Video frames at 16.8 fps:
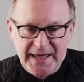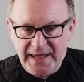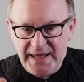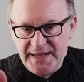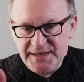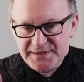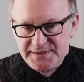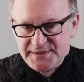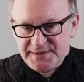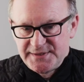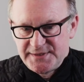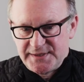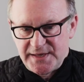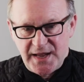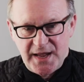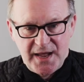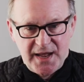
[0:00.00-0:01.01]

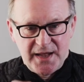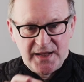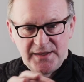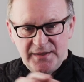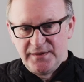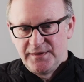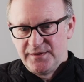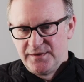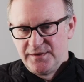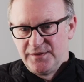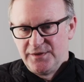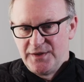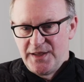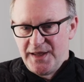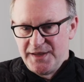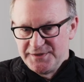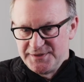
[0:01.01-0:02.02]
it's
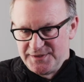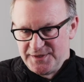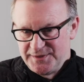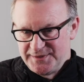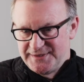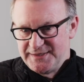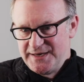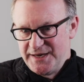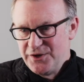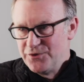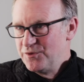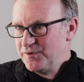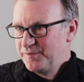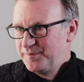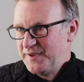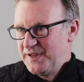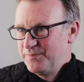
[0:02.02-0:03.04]
the tier
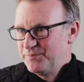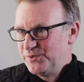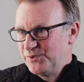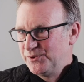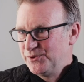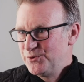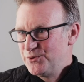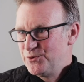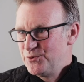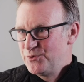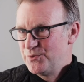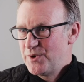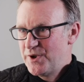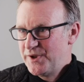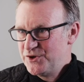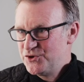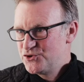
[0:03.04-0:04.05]
of people who
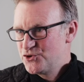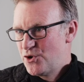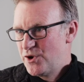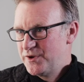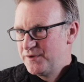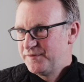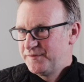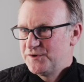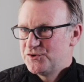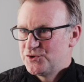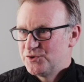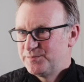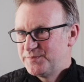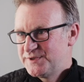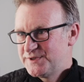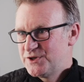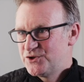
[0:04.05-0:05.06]
enjoy official
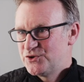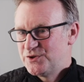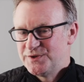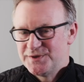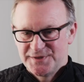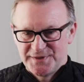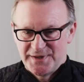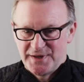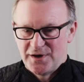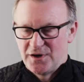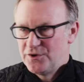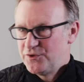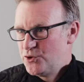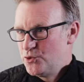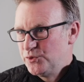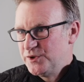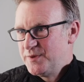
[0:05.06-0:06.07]
positions that are
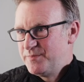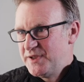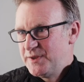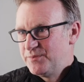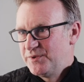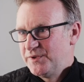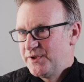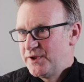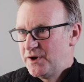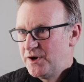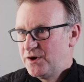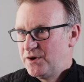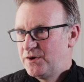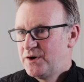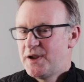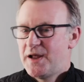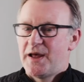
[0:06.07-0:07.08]
the only people that
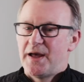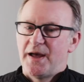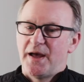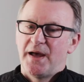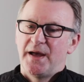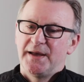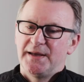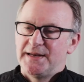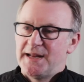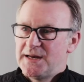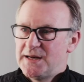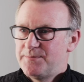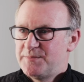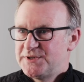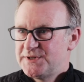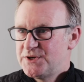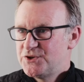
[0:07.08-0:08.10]
are in any
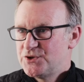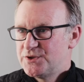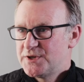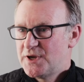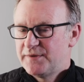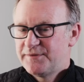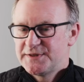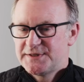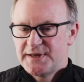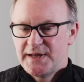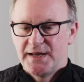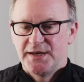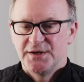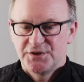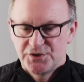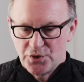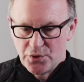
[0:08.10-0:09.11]
position to have a
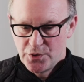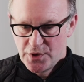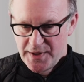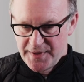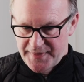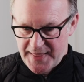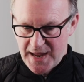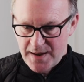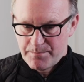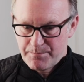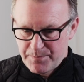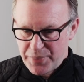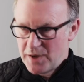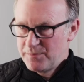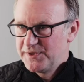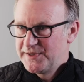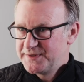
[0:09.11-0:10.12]
say. So that
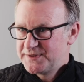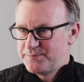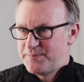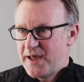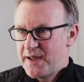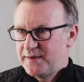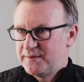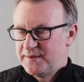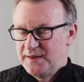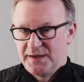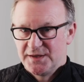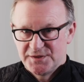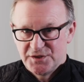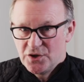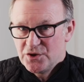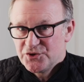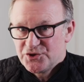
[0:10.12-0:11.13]
public debate thing
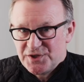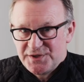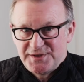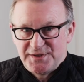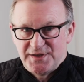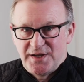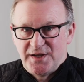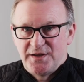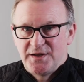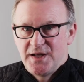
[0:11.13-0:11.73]
is not just